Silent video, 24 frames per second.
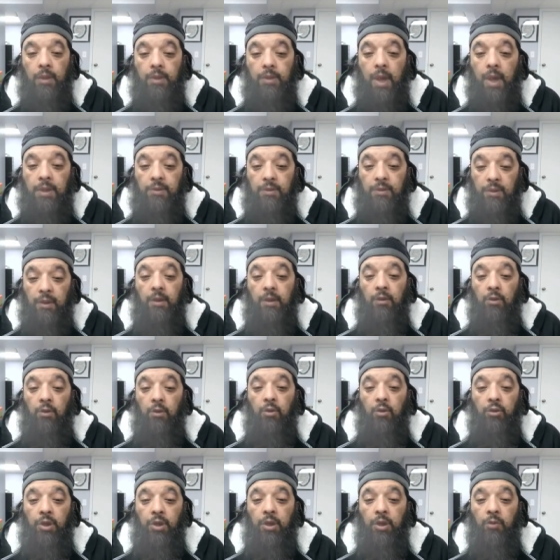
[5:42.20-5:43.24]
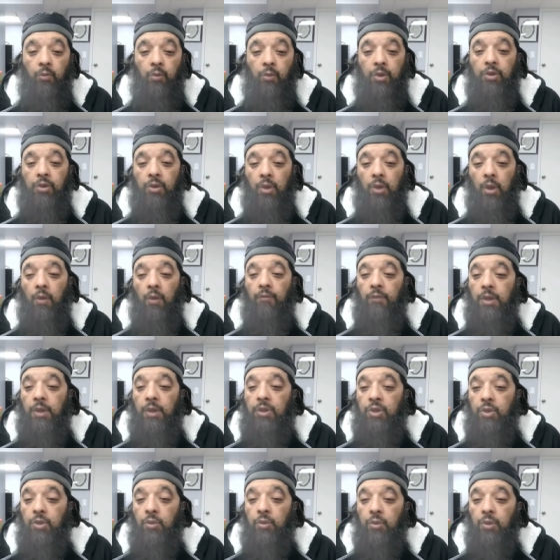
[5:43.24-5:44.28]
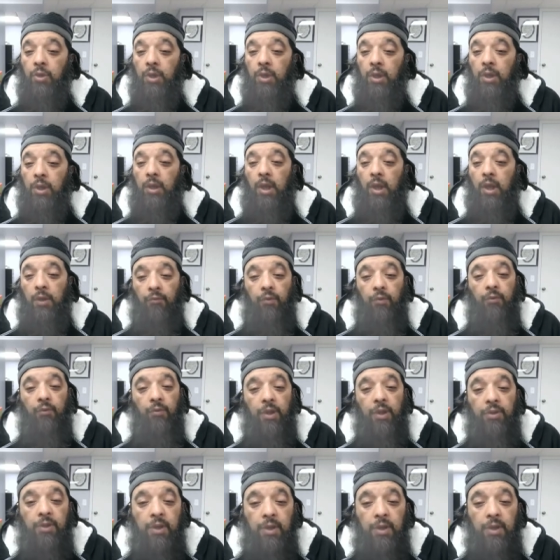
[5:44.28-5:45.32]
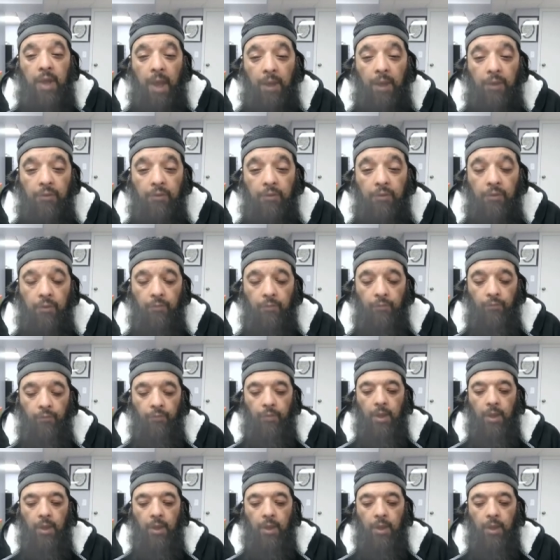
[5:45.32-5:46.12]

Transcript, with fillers: That's the conclusion we should all reach to if we read the text.